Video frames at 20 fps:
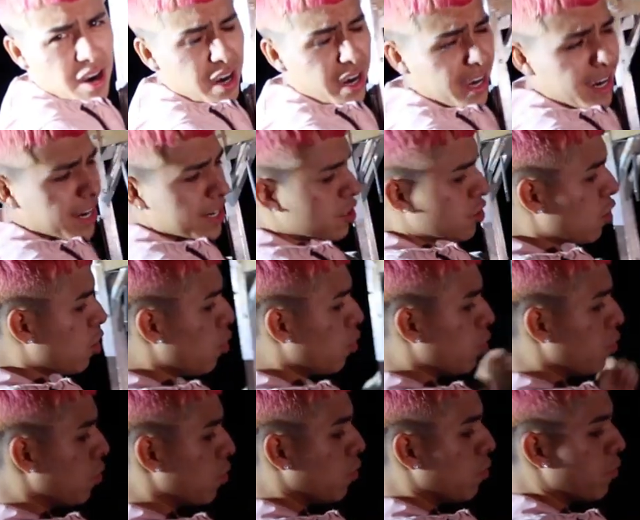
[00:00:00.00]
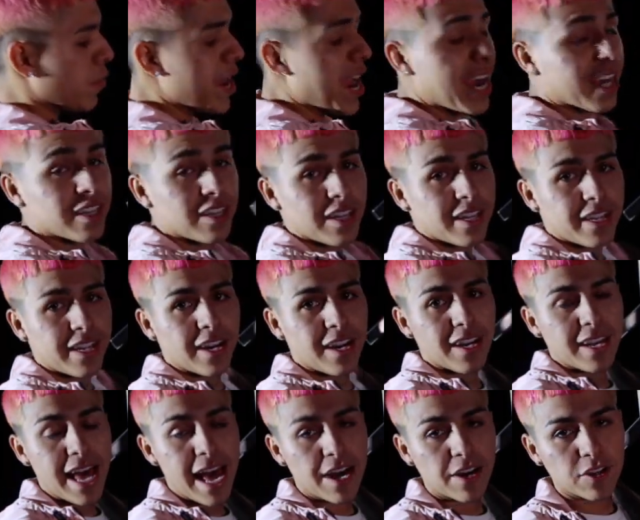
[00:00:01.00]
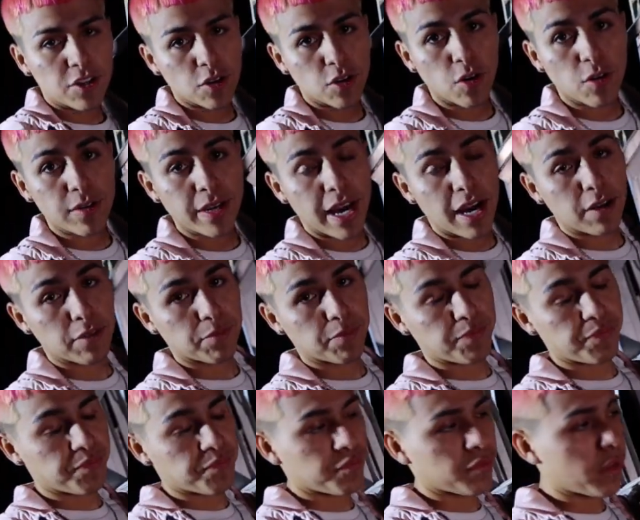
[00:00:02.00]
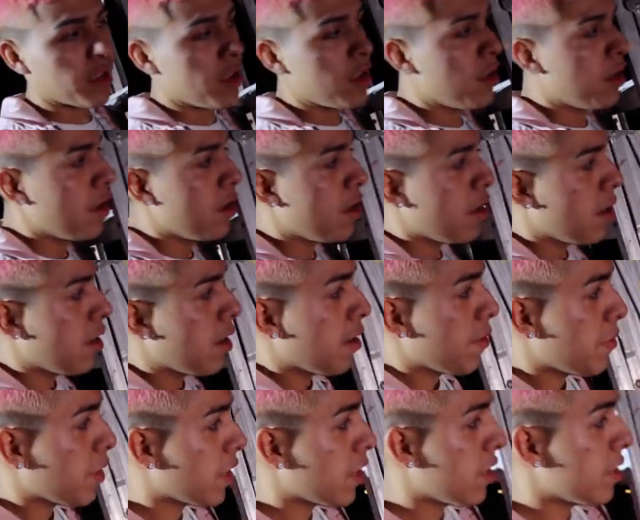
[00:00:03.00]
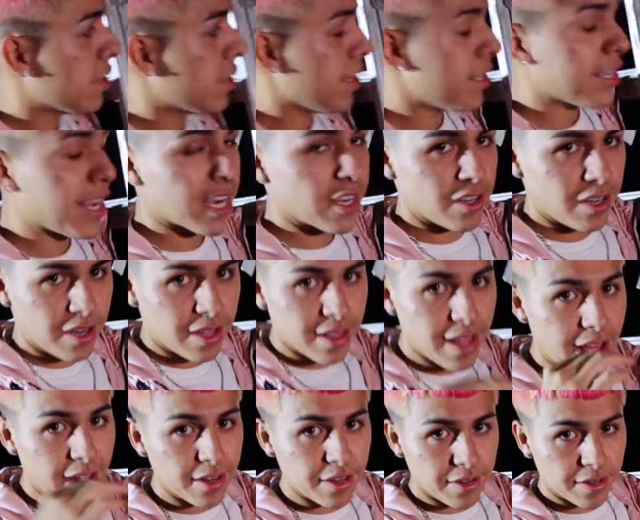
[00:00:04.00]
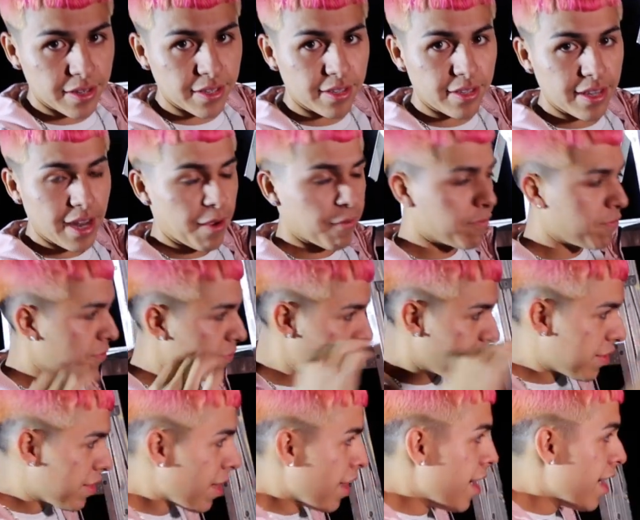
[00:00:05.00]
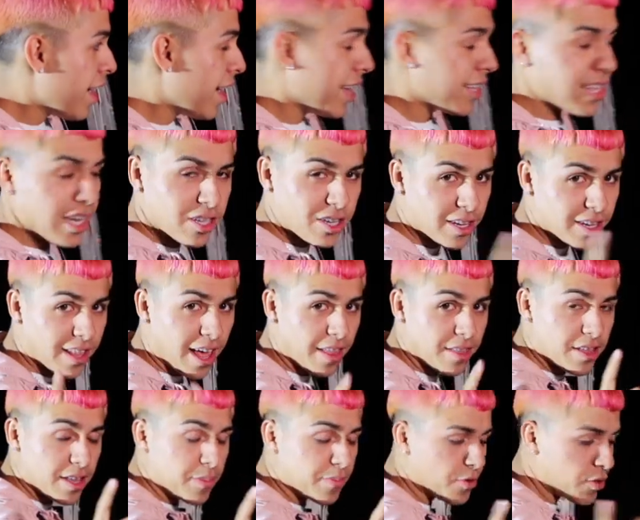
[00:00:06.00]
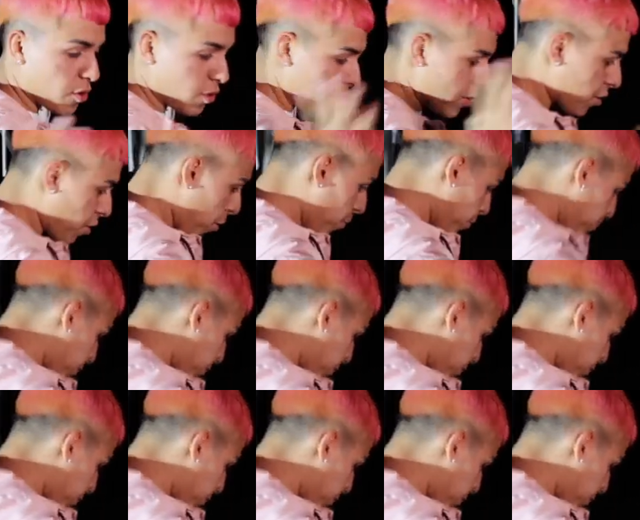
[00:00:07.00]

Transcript: Alright, guys, so we actually need a ladder to go down because it's actually that, that it's actually that deep, so